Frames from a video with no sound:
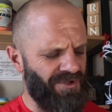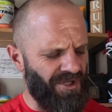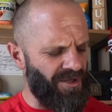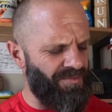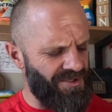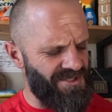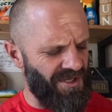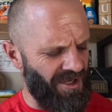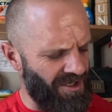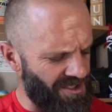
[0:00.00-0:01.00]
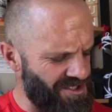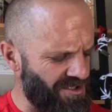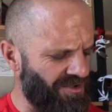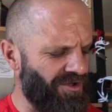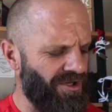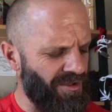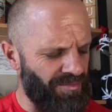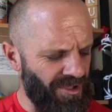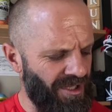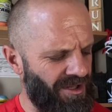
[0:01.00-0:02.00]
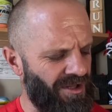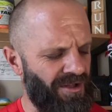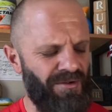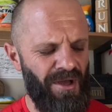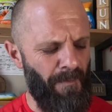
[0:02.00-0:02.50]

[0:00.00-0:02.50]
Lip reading: Grip is a running shoe. Durability,